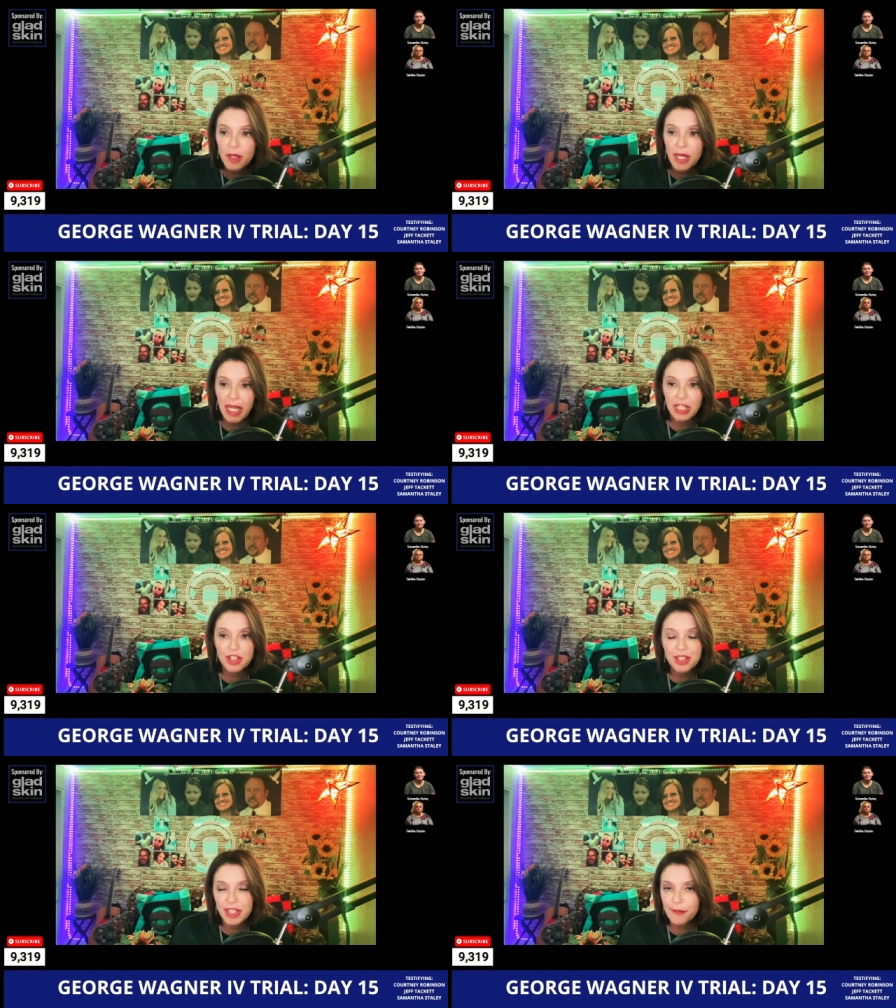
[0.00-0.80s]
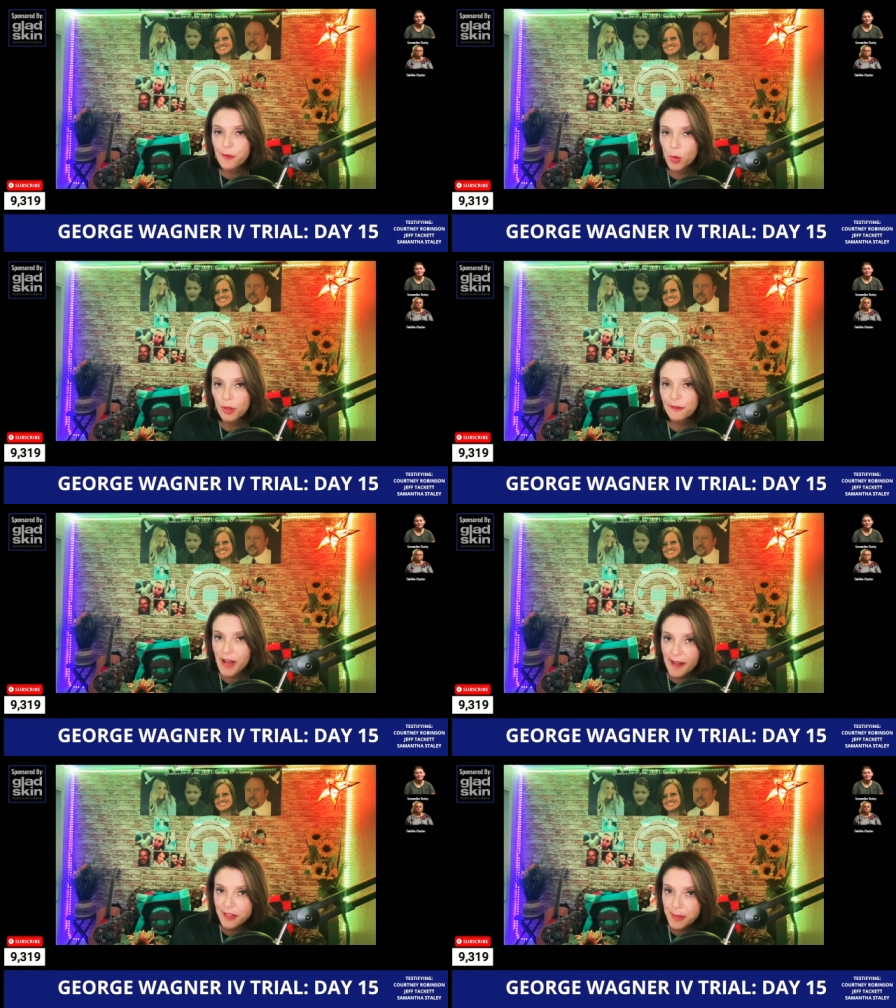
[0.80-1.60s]
And she said four or
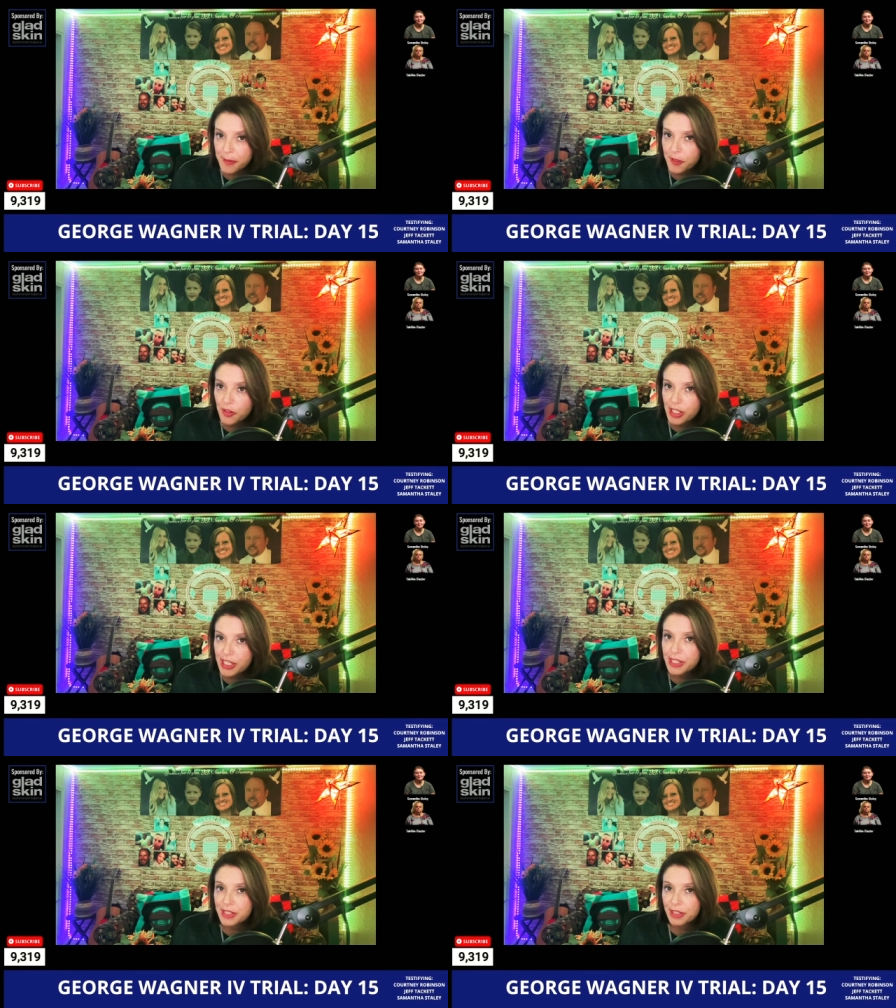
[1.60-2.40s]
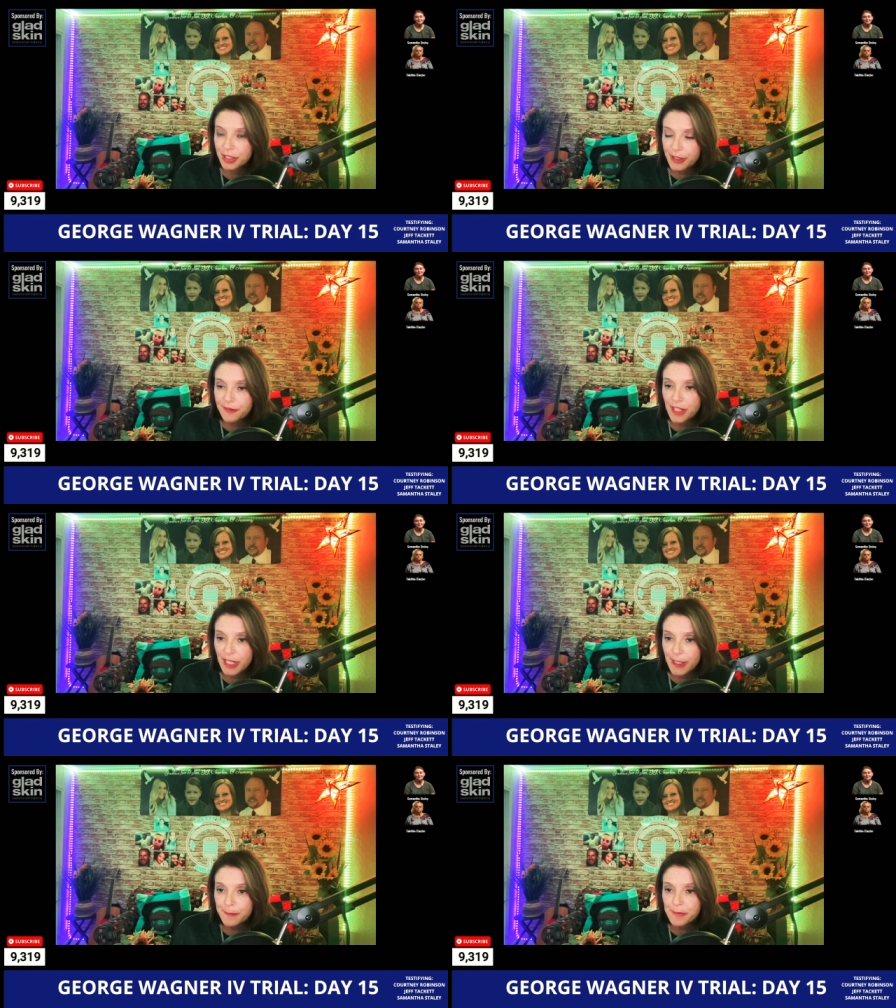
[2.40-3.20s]
five typically live
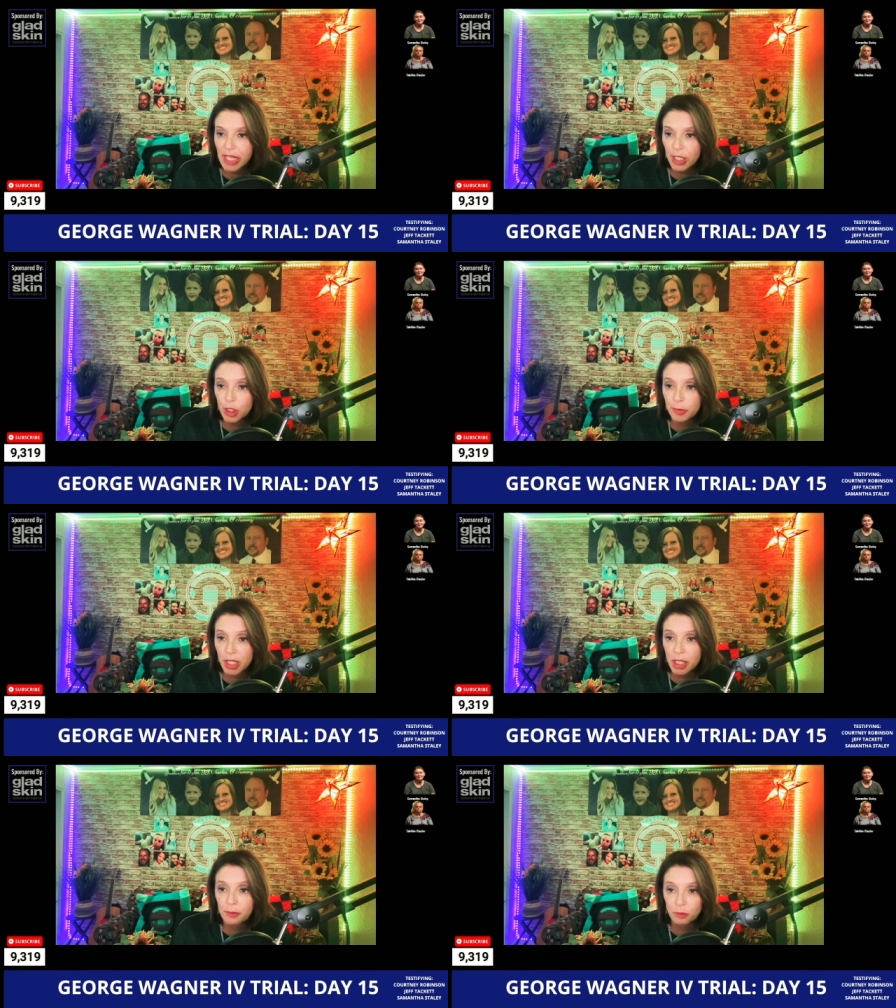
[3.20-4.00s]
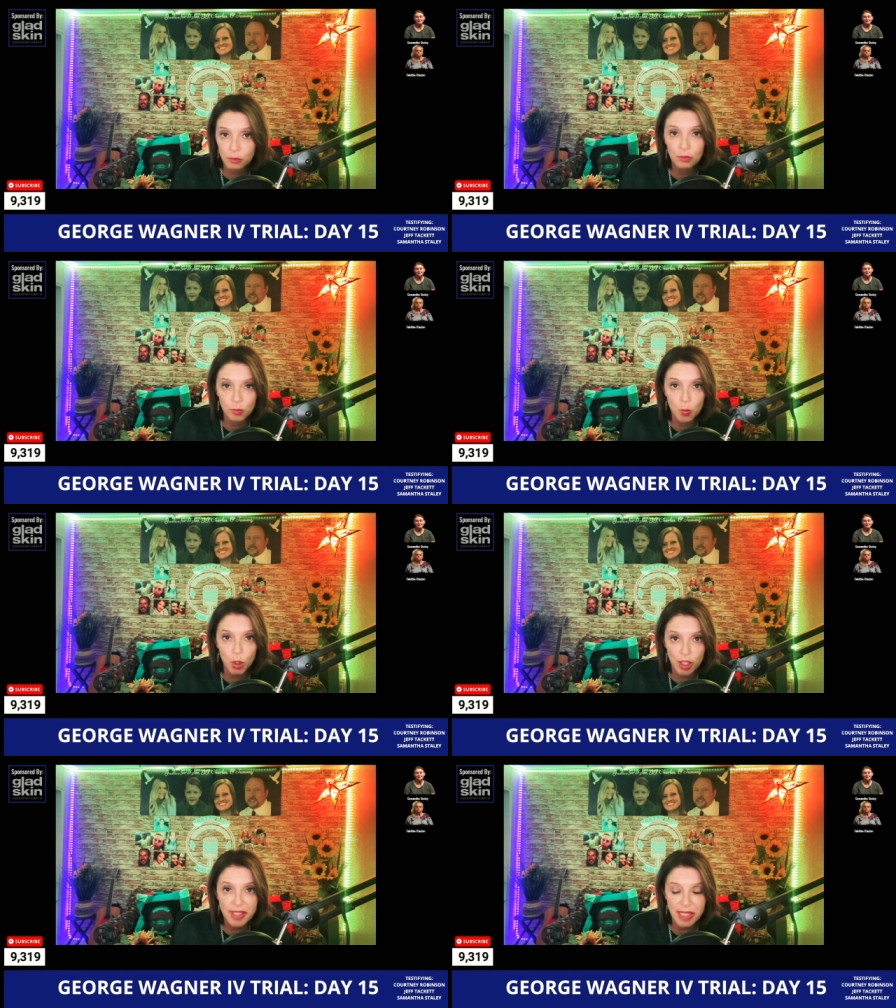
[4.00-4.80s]
there, and her mom
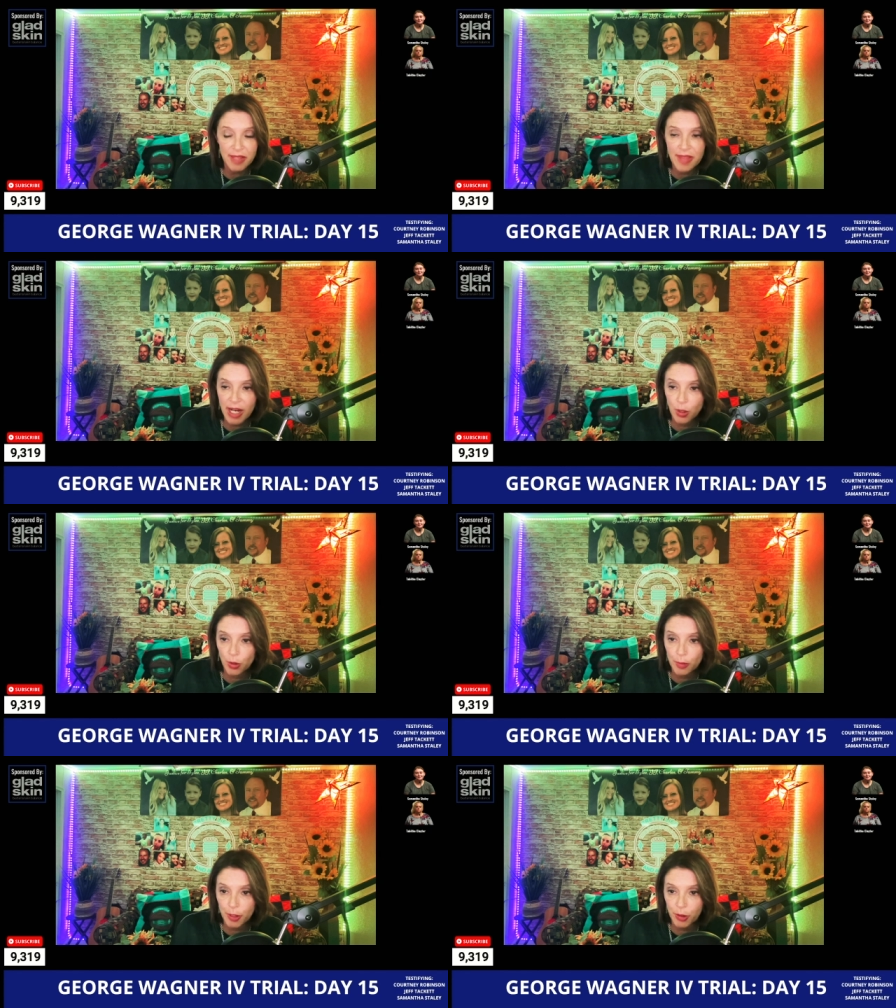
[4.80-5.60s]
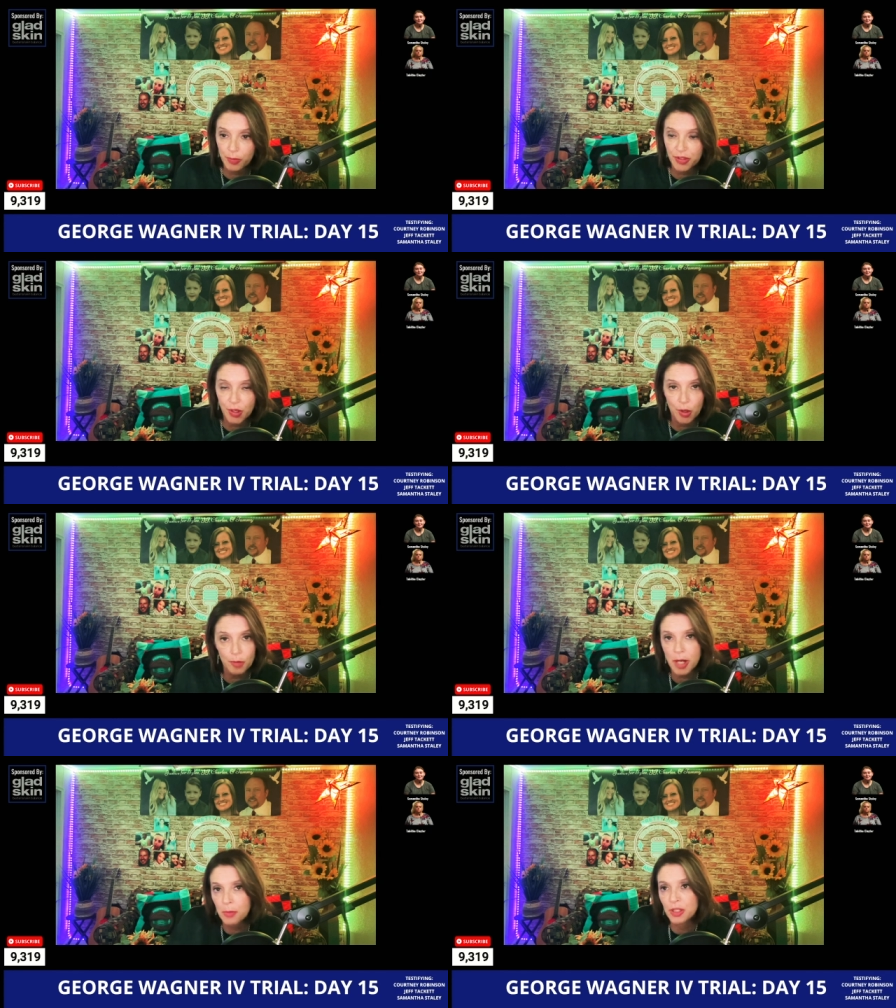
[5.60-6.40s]
worked in that group home. So her
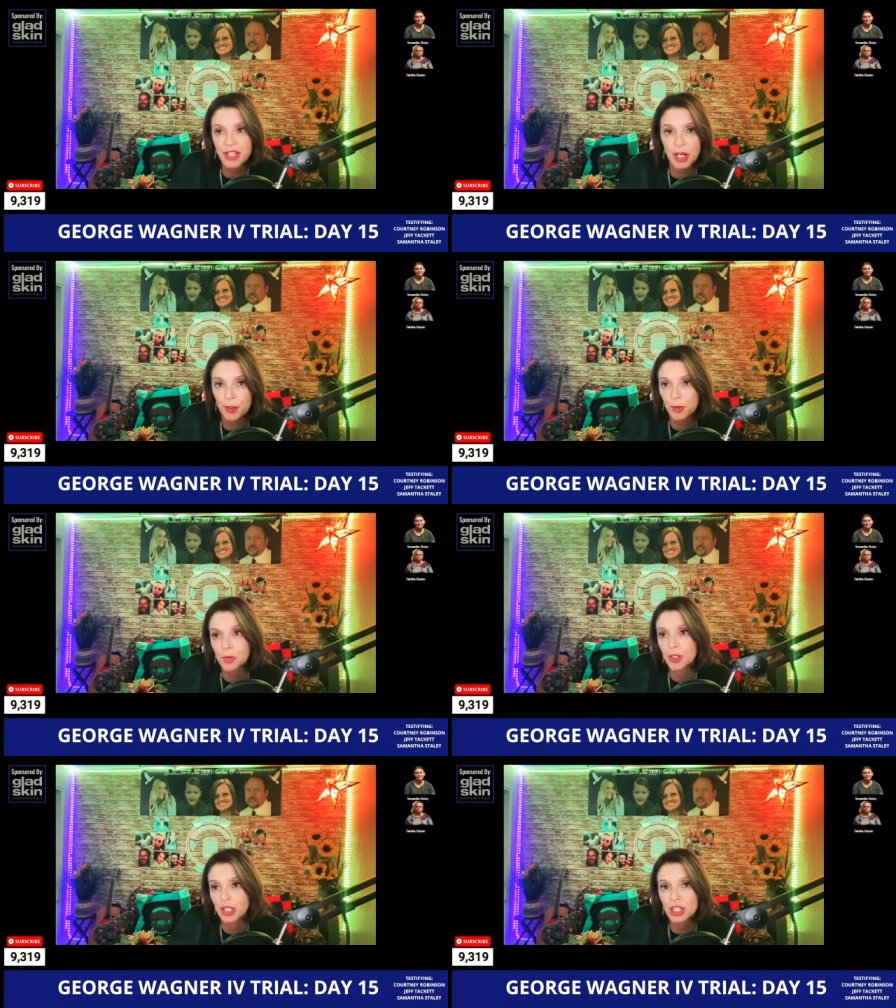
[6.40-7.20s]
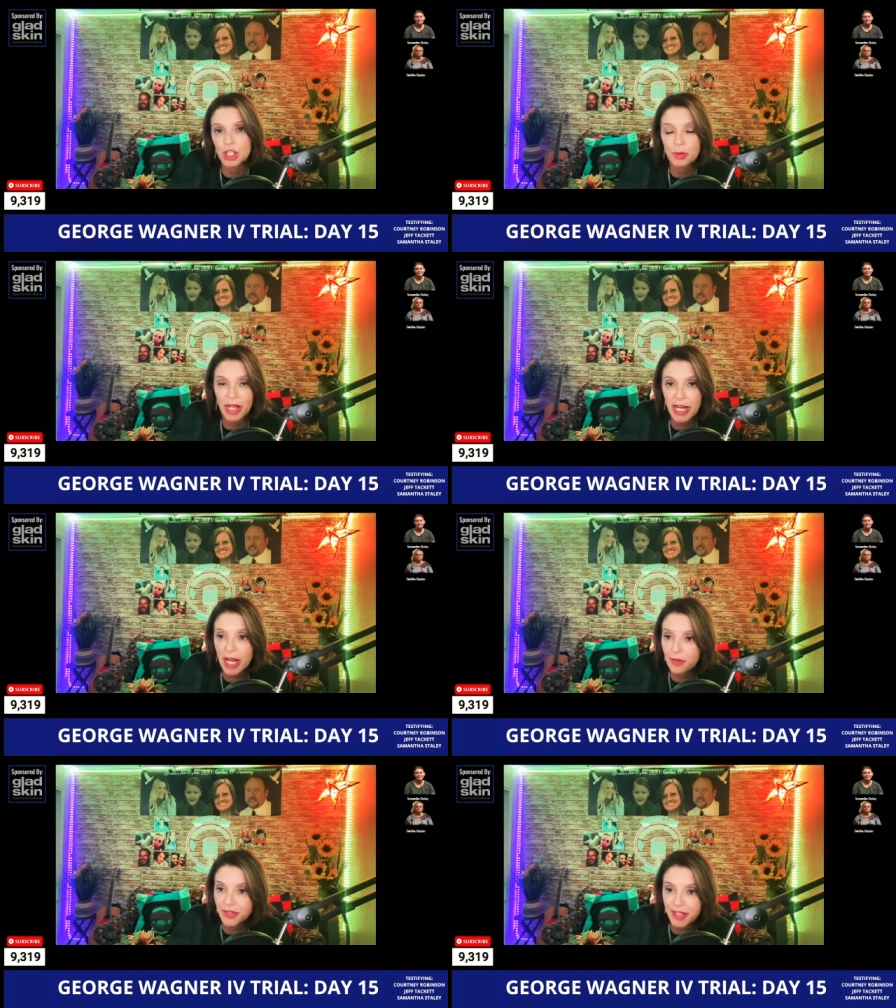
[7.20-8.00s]
mom would take her to work and she would hang
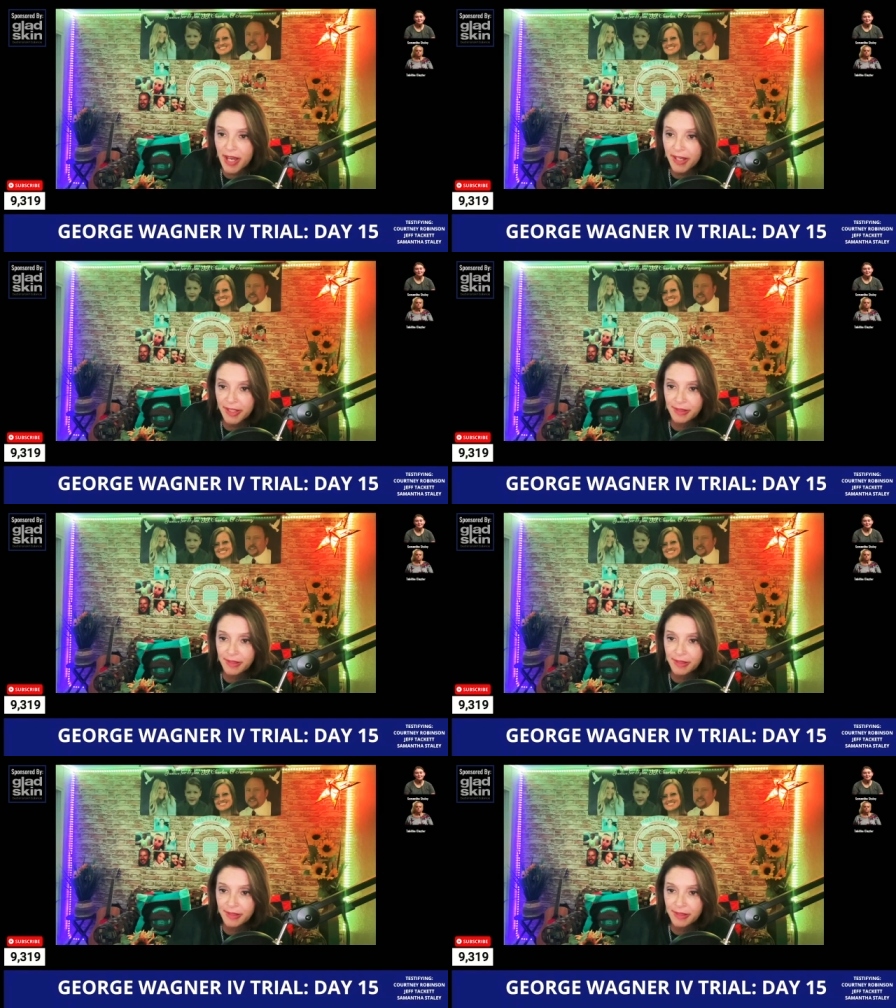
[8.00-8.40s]
out inside.